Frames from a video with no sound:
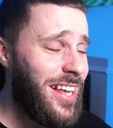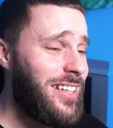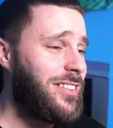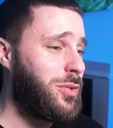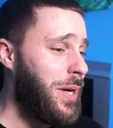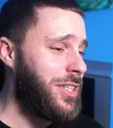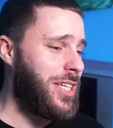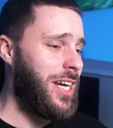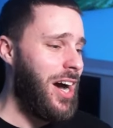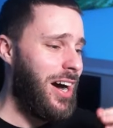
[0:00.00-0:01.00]
a
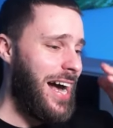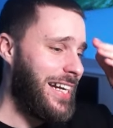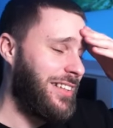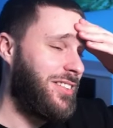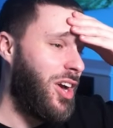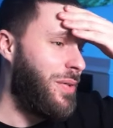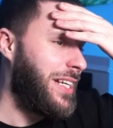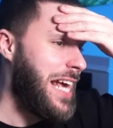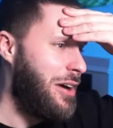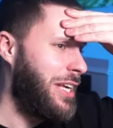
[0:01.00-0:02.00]
switch car, and it's
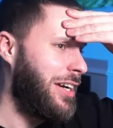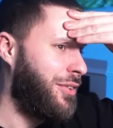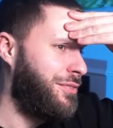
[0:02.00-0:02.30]
going downhill